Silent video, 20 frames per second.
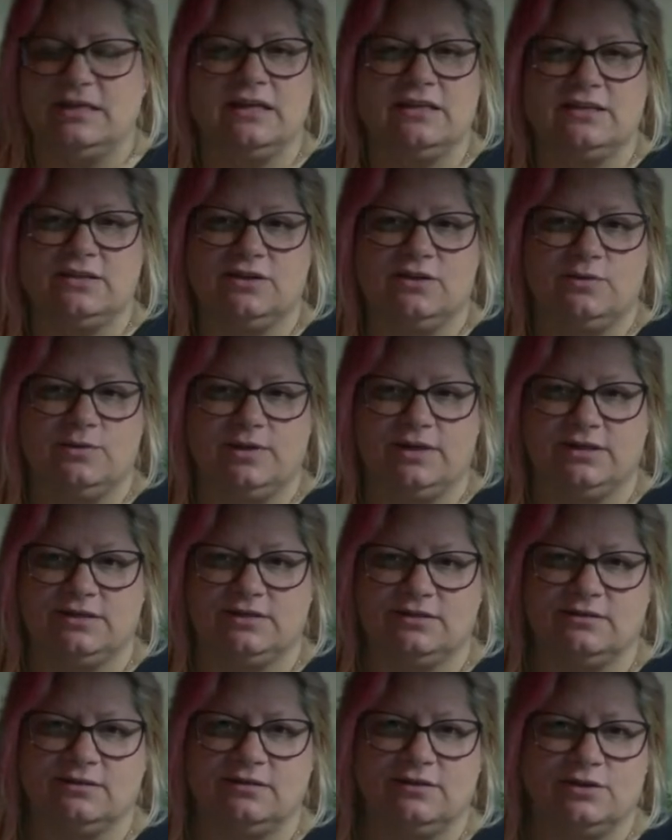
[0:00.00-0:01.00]
of noise.
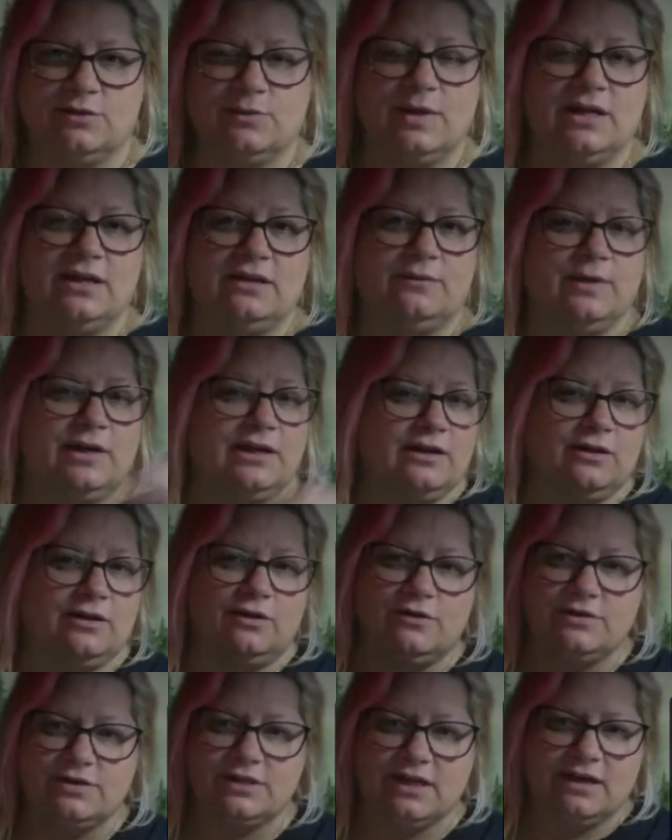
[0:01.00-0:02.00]
So we had to
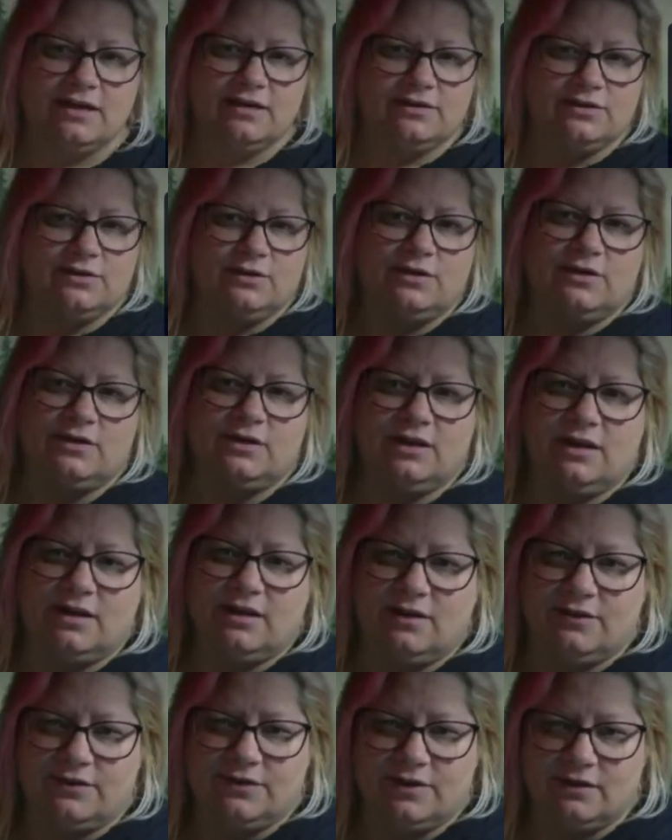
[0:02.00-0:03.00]
close that so he couldn't get
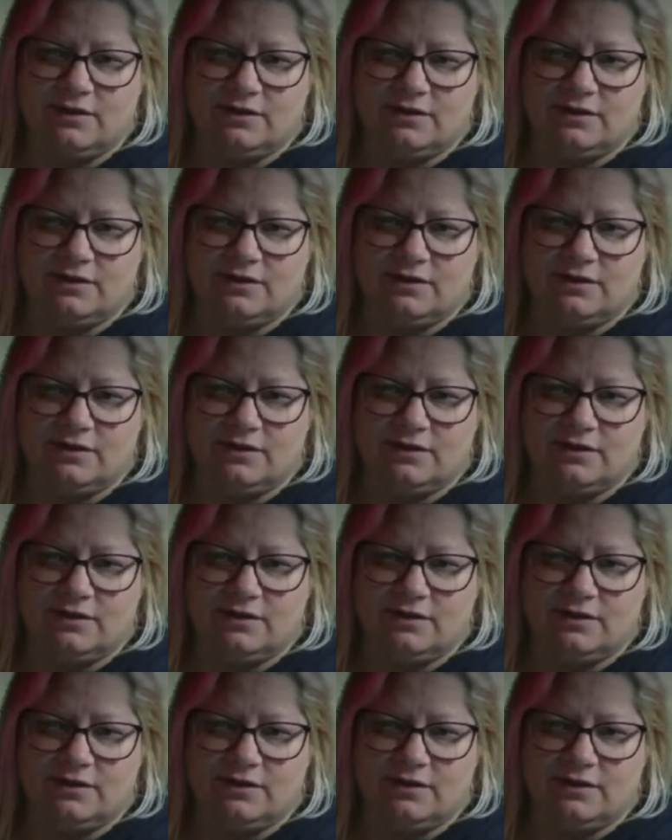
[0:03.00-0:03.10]
out there.